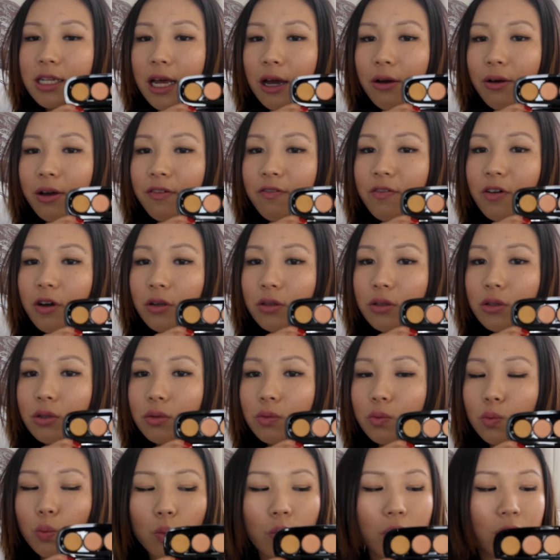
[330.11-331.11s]
Now I've got
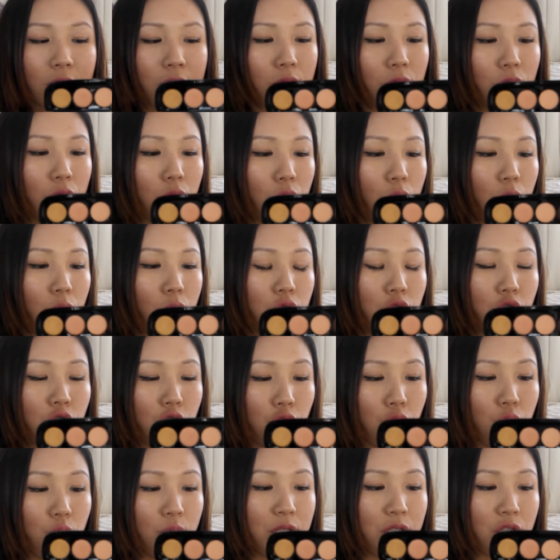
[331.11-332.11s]
one called
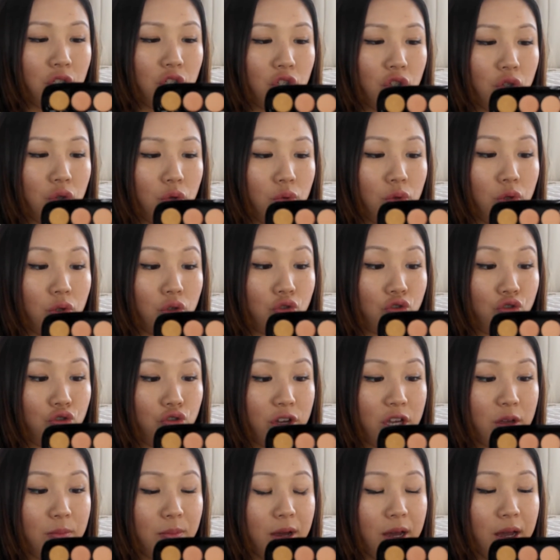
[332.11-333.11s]
212 The
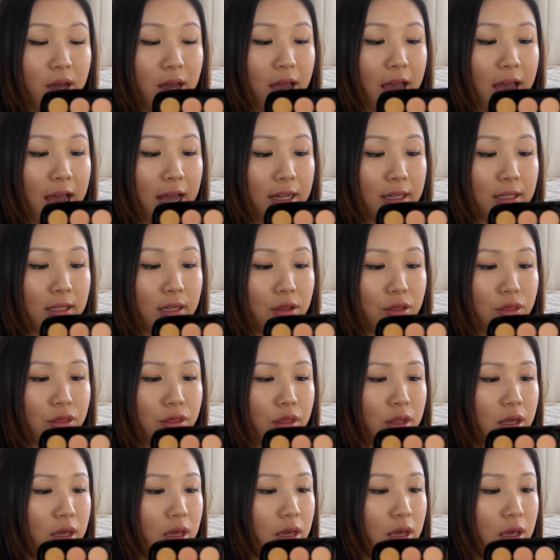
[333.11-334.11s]
Dreamer, and
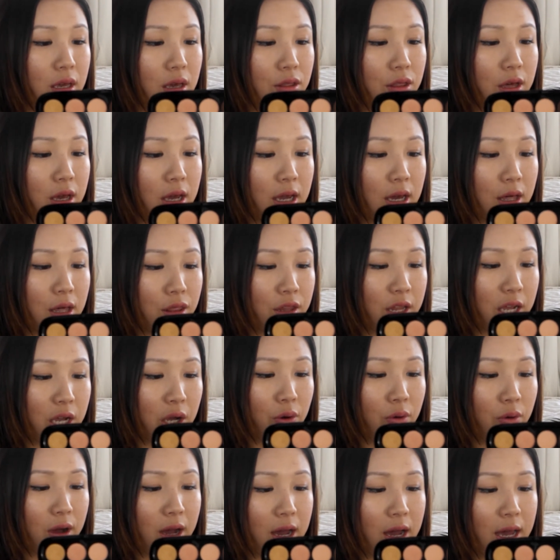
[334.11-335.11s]
this is
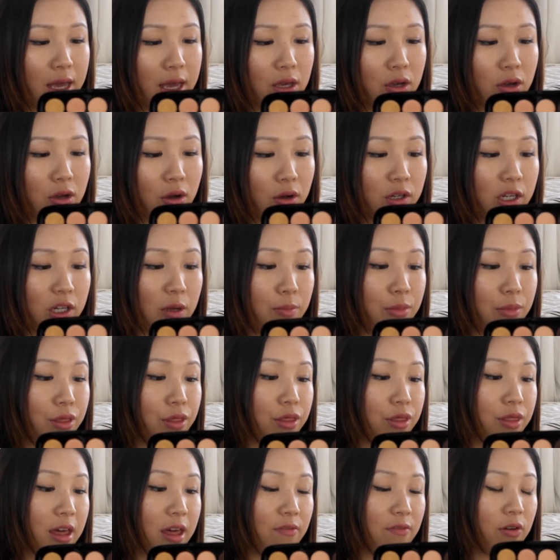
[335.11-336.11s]
Style Icon number
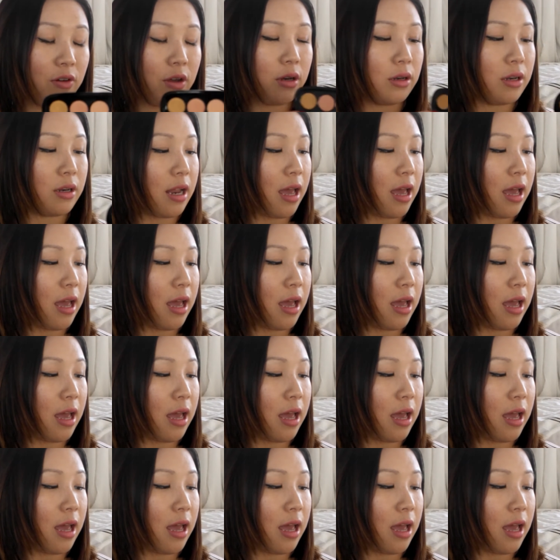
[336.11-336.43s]
7.